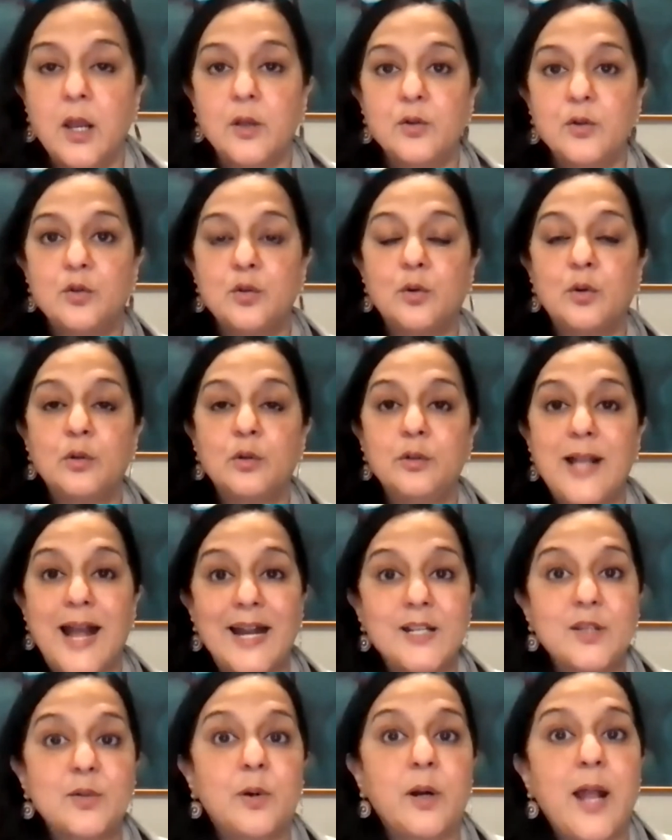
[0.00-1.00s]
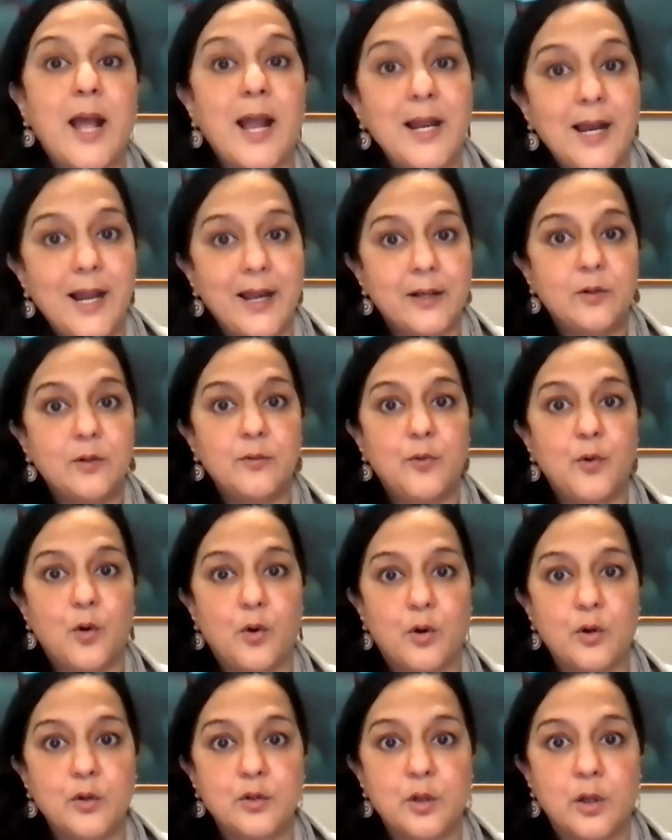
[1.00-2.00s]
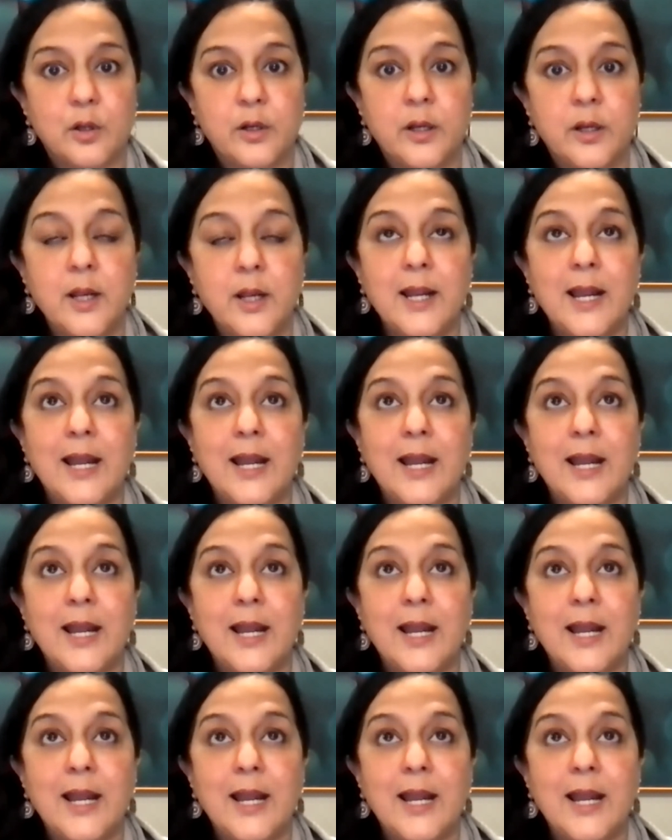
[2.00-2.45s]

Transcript: So that's what I like to focus on.